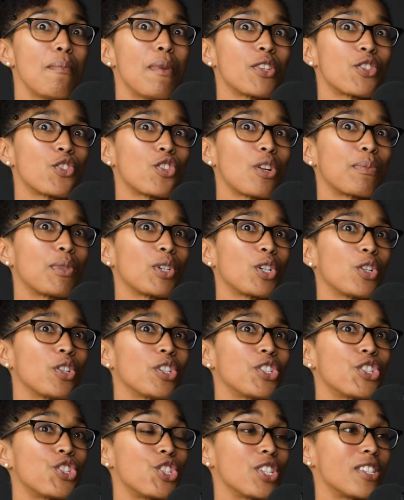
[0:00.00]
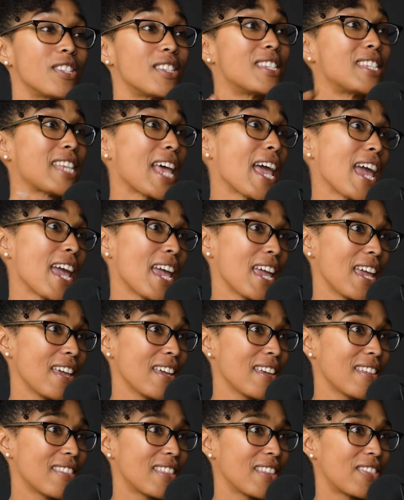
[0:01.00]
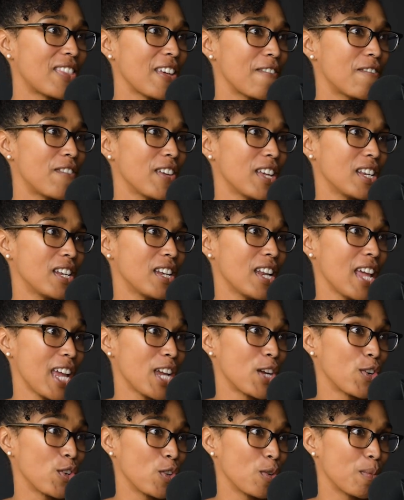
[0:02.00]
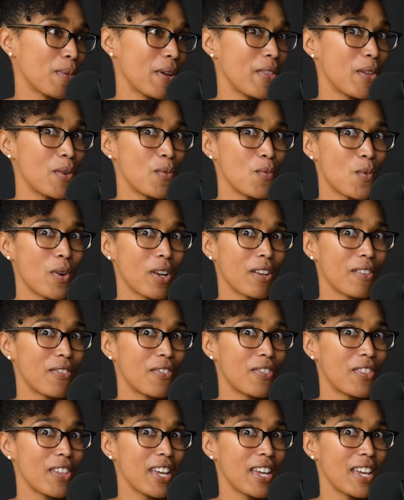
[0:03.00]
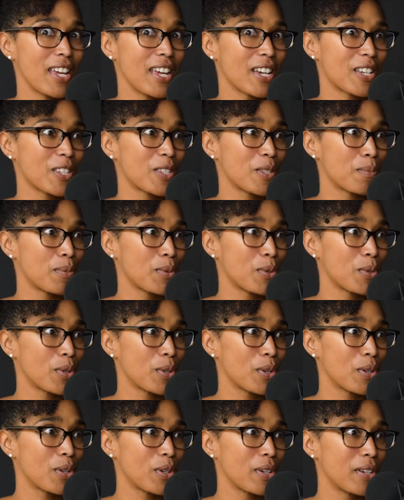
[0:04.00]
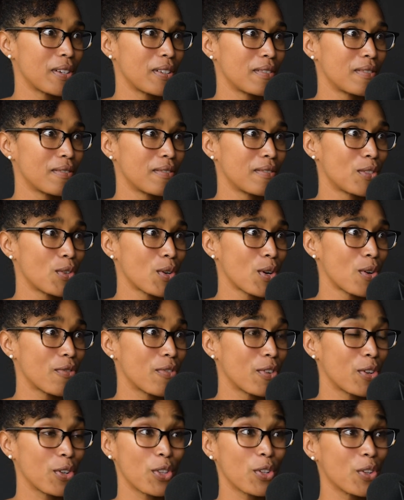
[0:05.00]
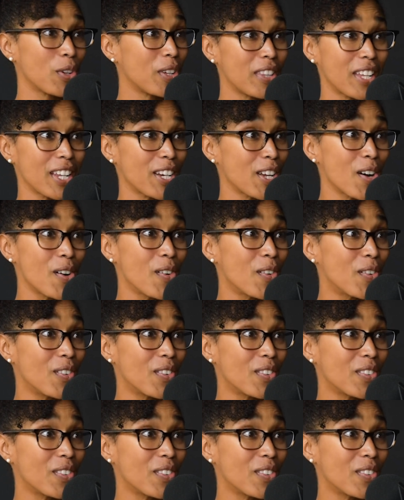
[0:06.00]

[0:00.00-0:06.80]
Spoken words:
mustered up the courage to say that they fit in a group. And then what if they explore and grow further and they don't?